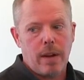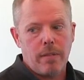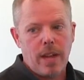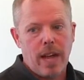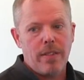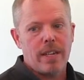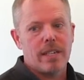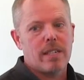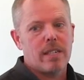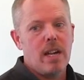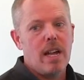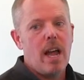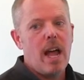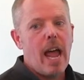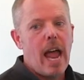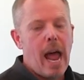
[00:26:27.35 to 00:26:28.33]
I've had this
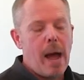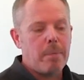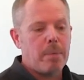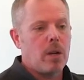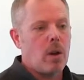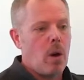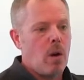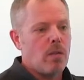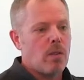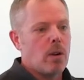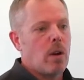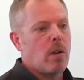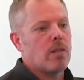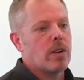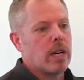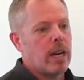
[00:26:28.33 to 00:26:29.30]
happen over
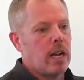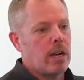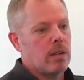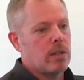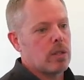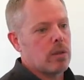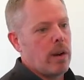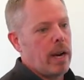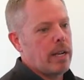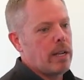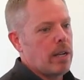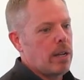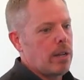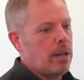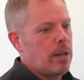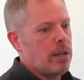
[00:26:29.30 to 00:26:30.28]
and over again trying
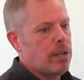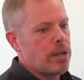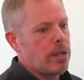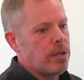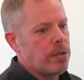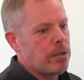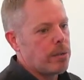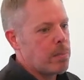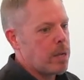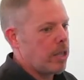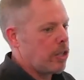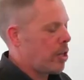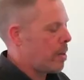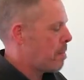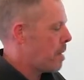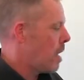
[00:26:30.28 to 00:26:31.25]
to, to use
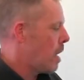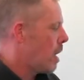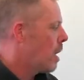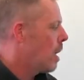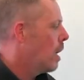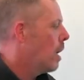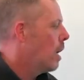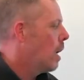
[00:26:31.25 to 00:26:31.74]
PGP